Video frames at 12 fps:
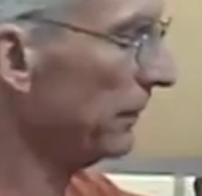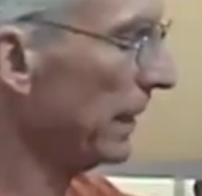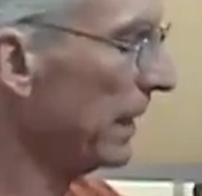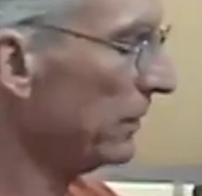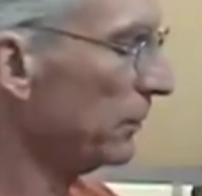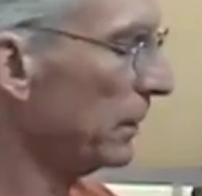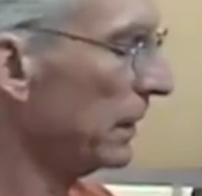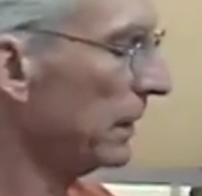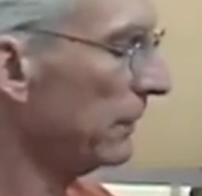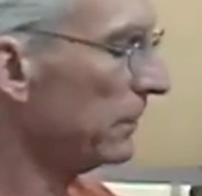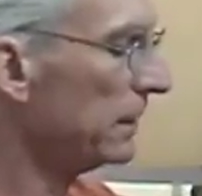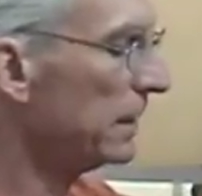if it has to be a
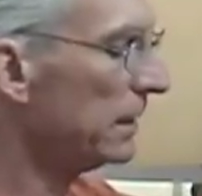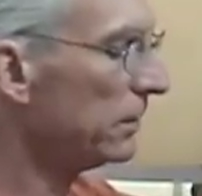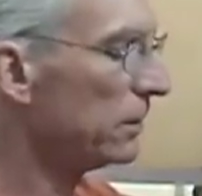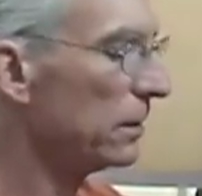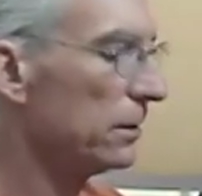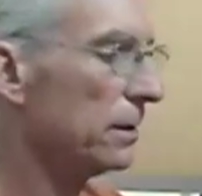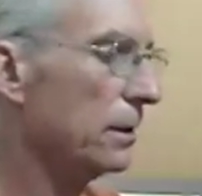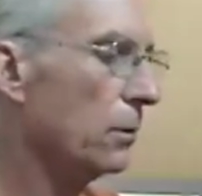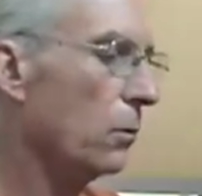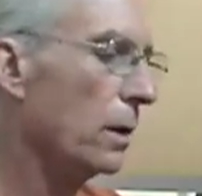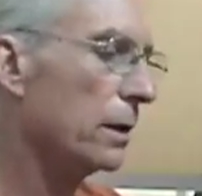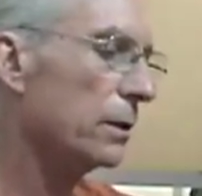given distance and
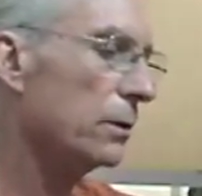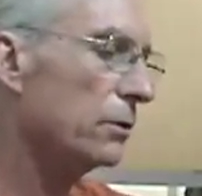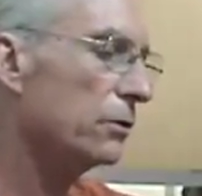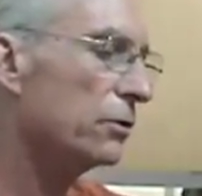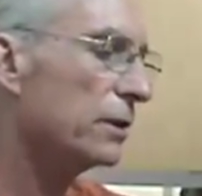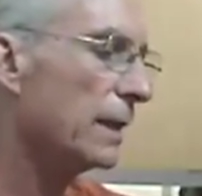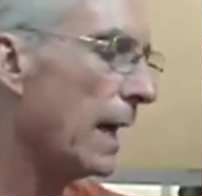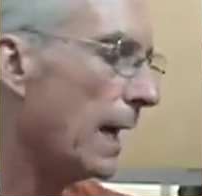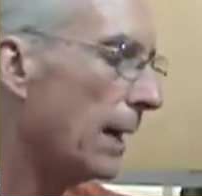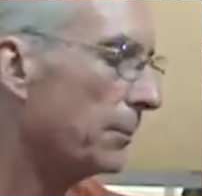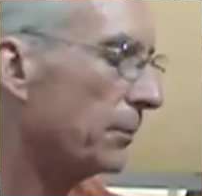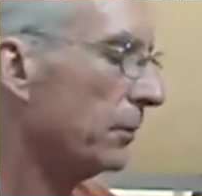you want to use
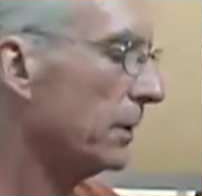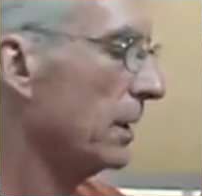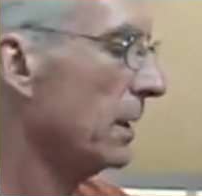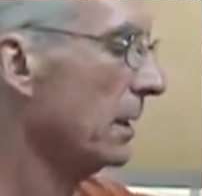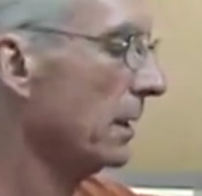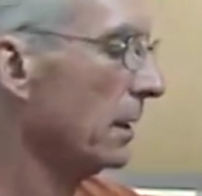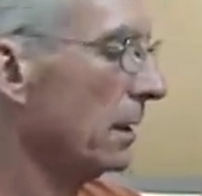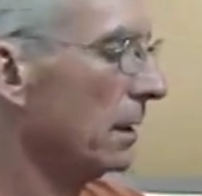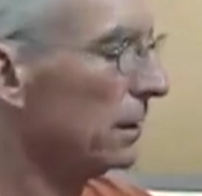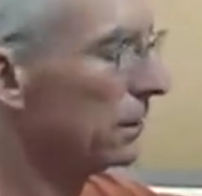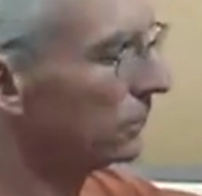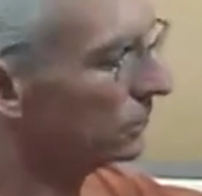stops,
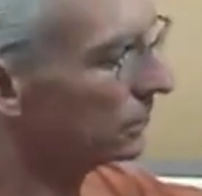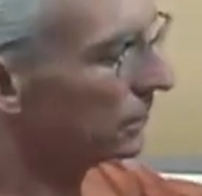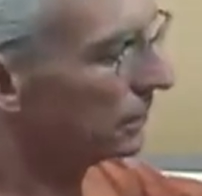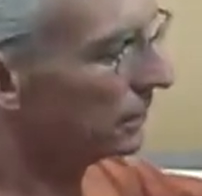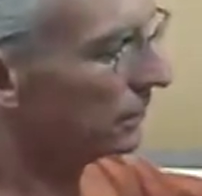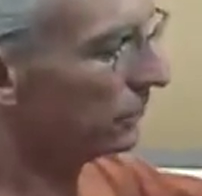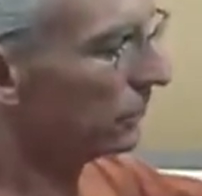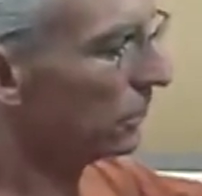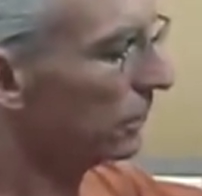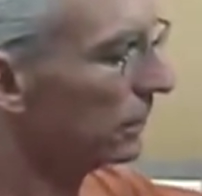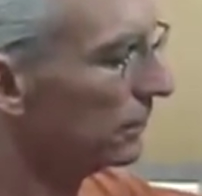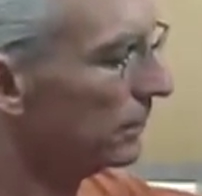there's
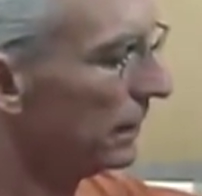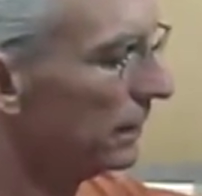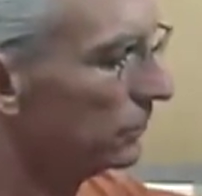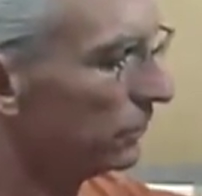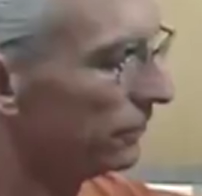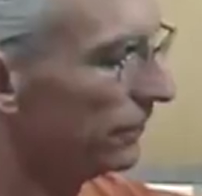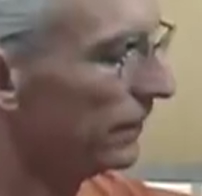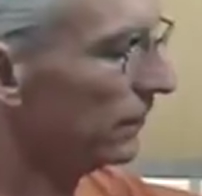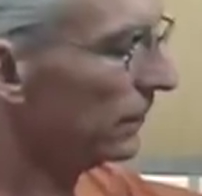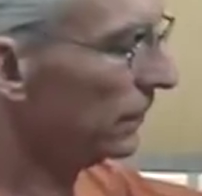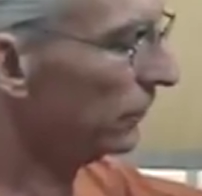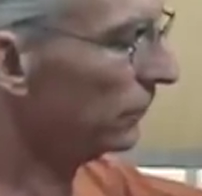going to be
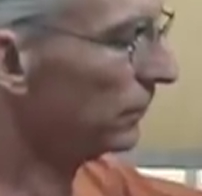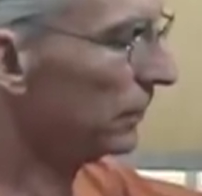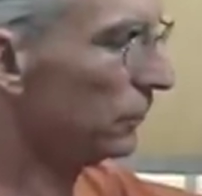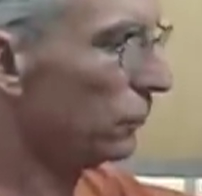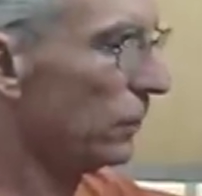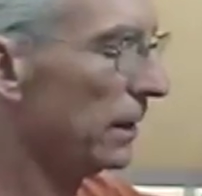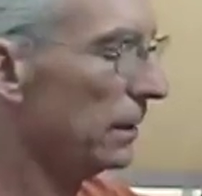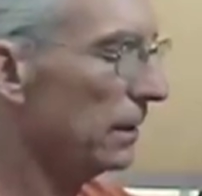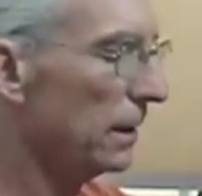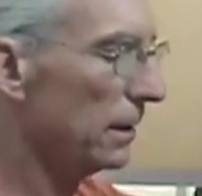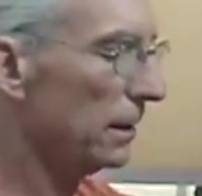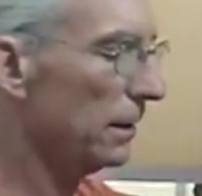interference between
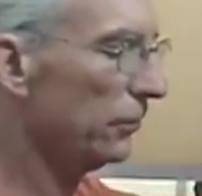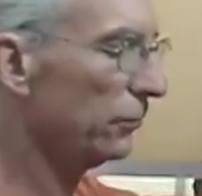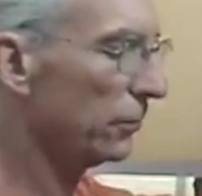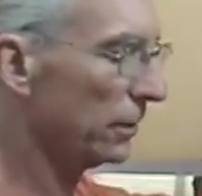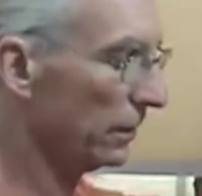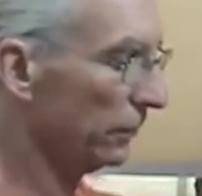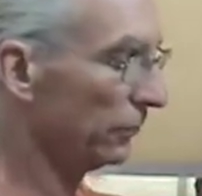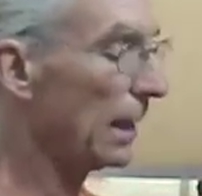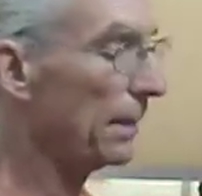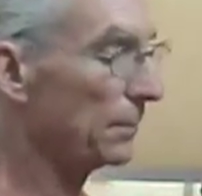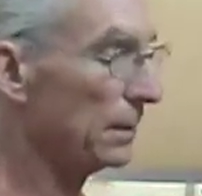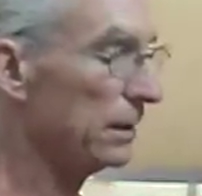the
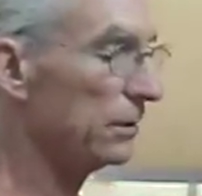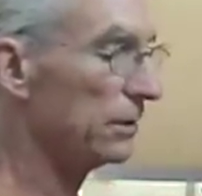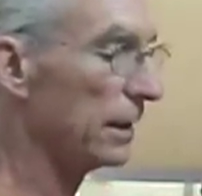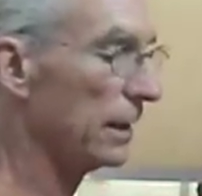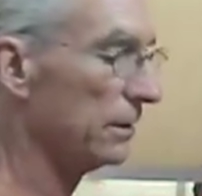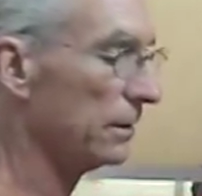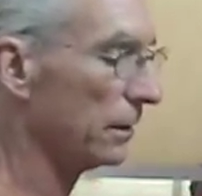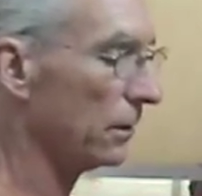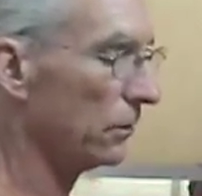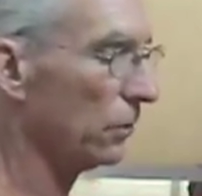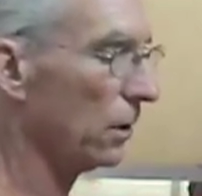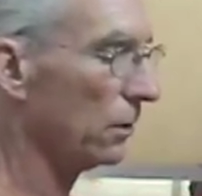stop in this case. It
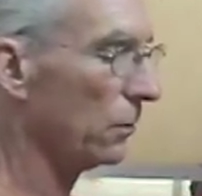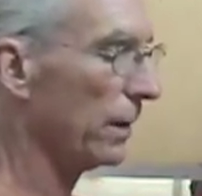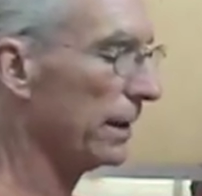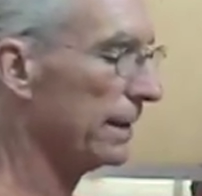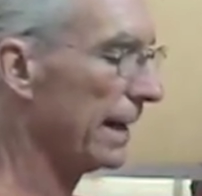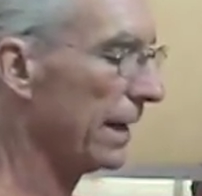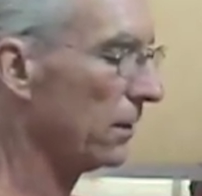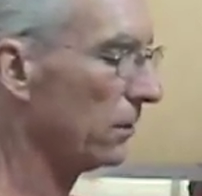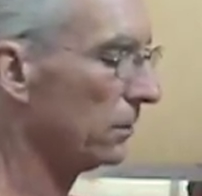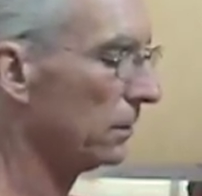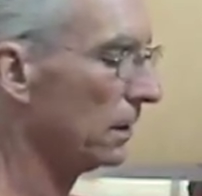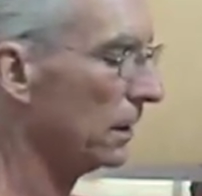goes all the way
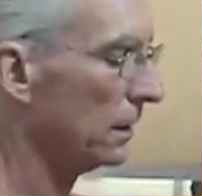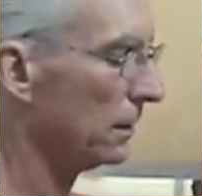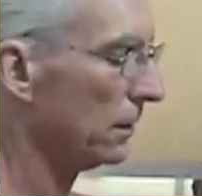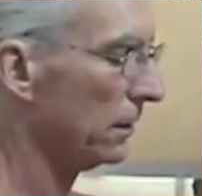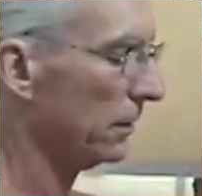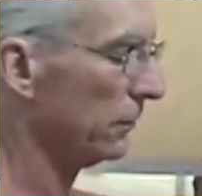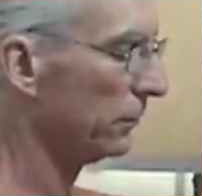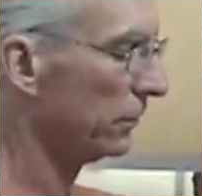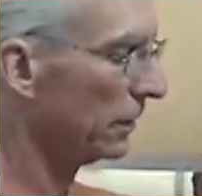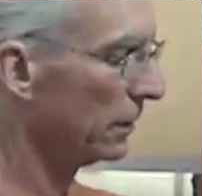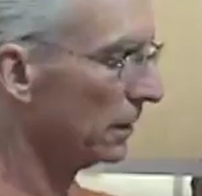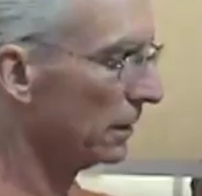down to this
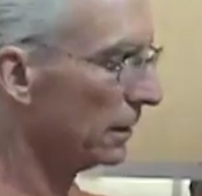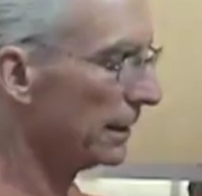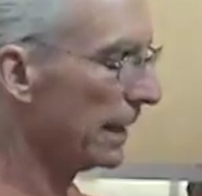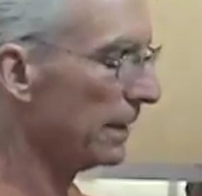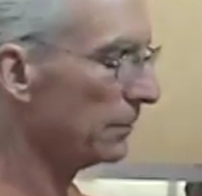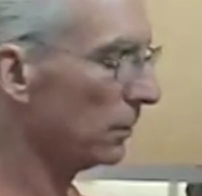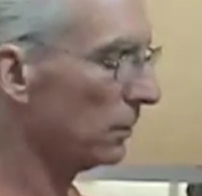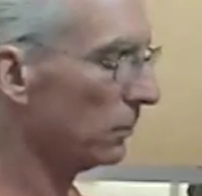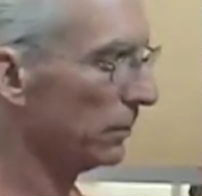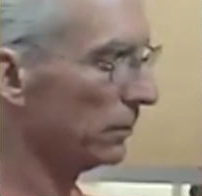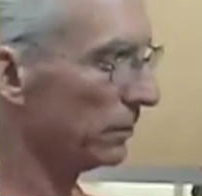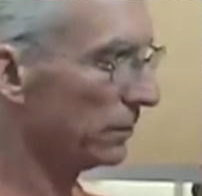table,
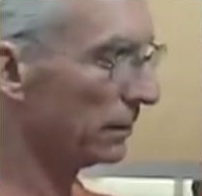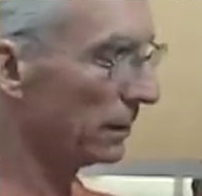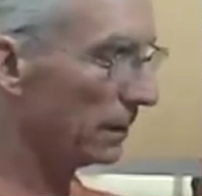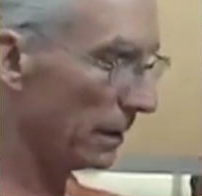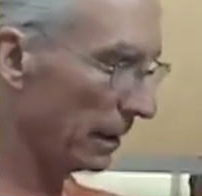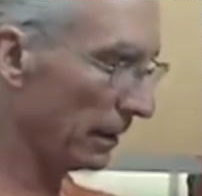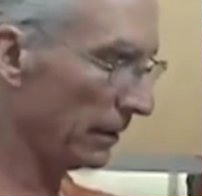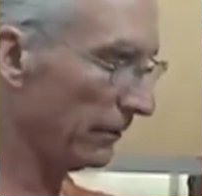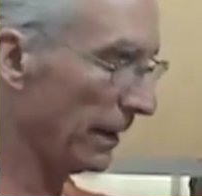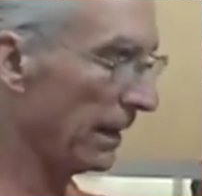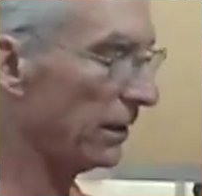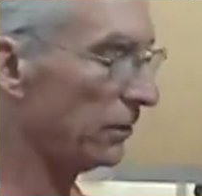which is an
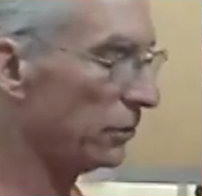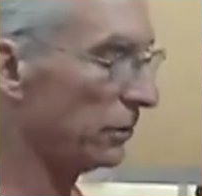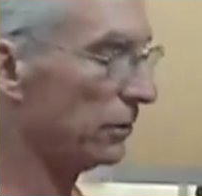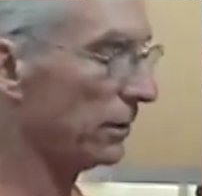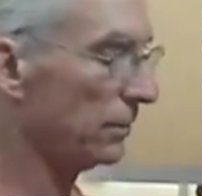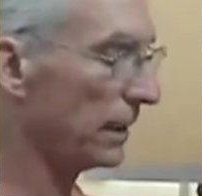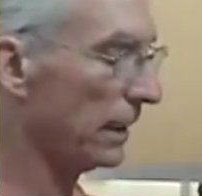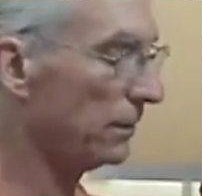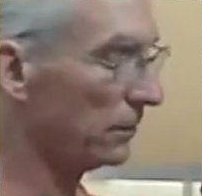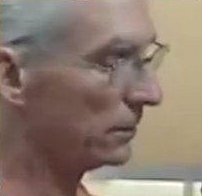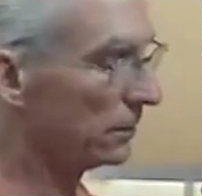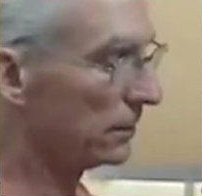advantage in some
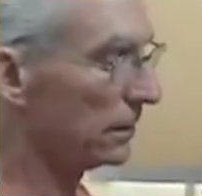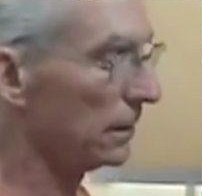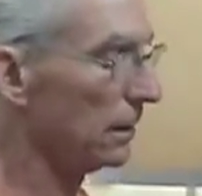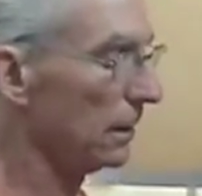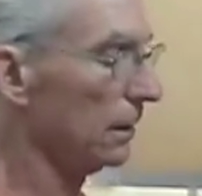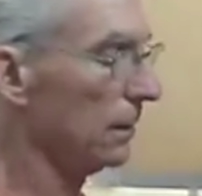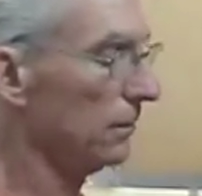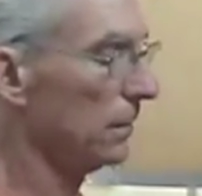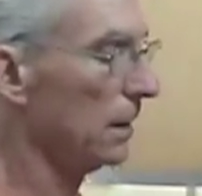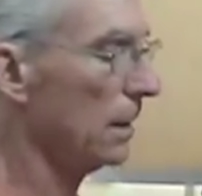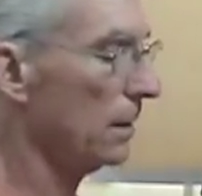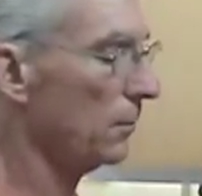cases,
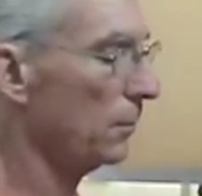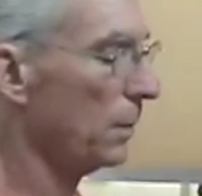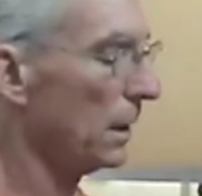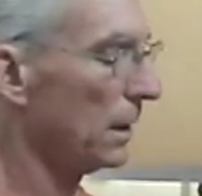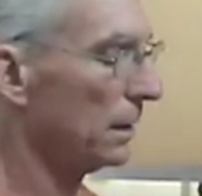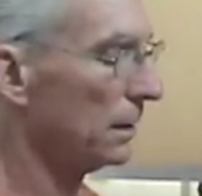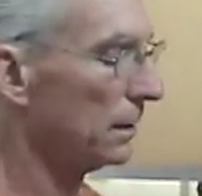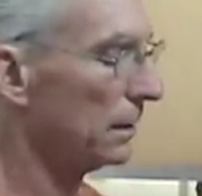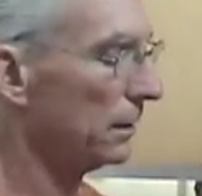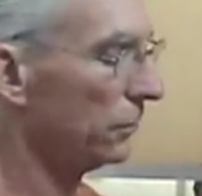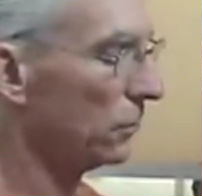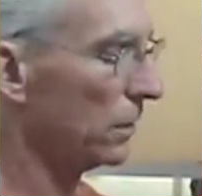but
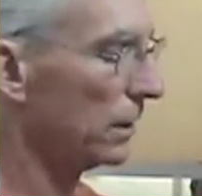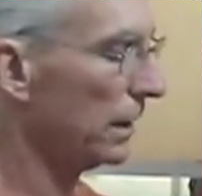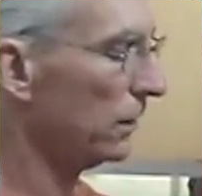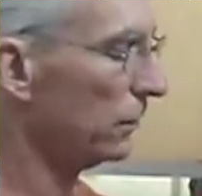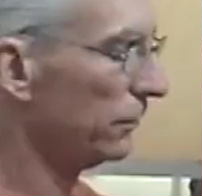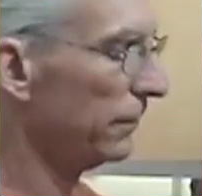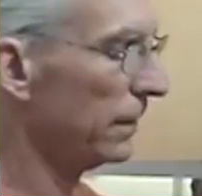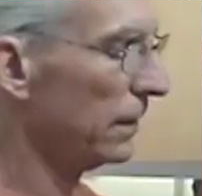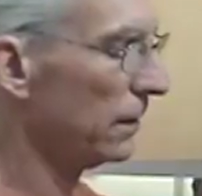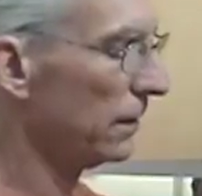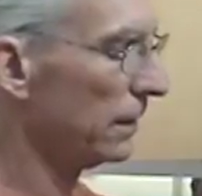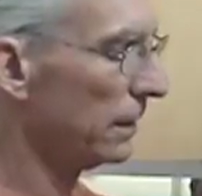it's going to
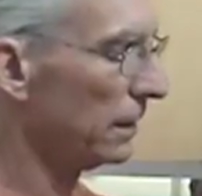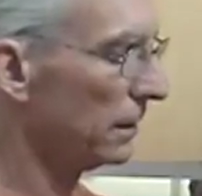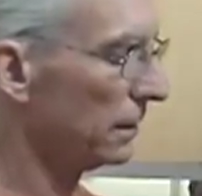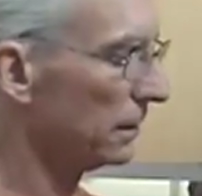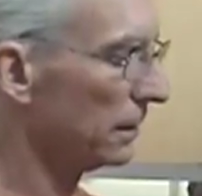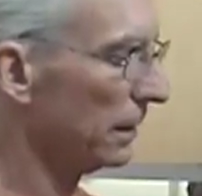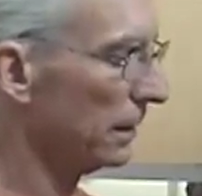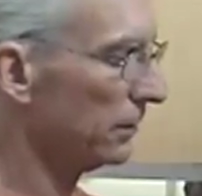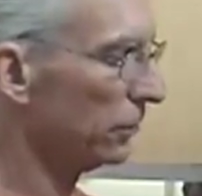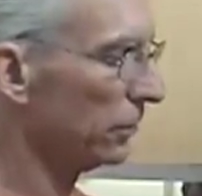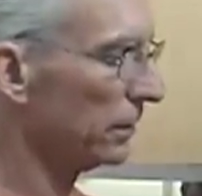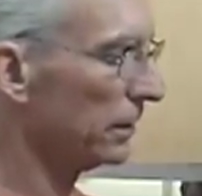interfere at
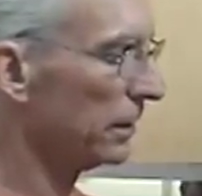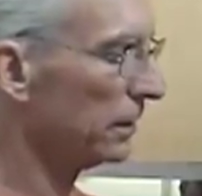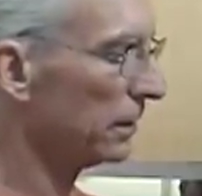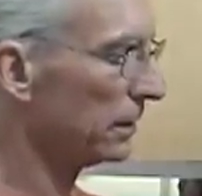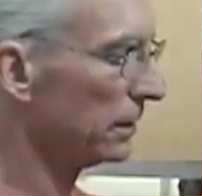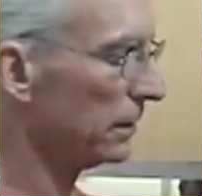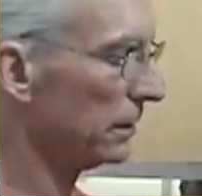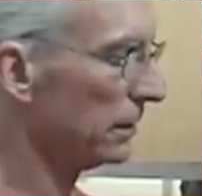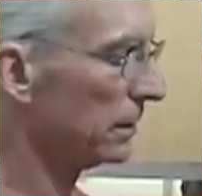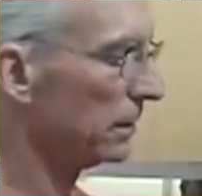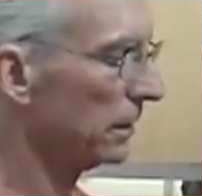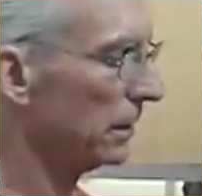certain distances.
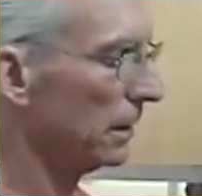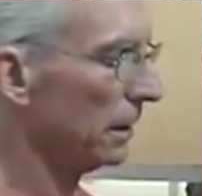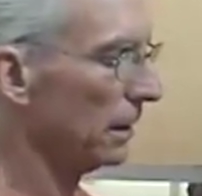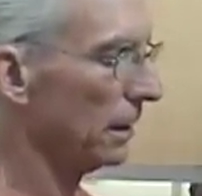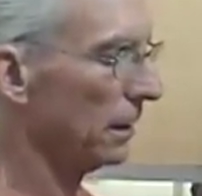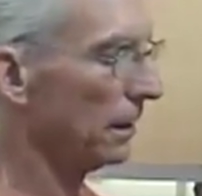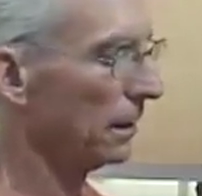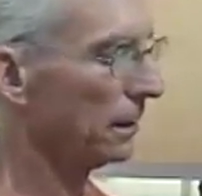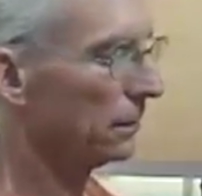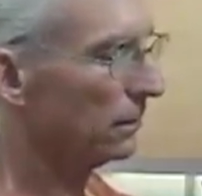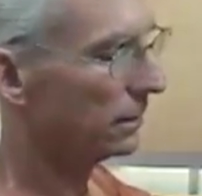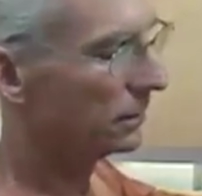
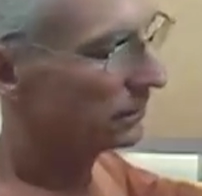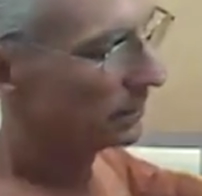You can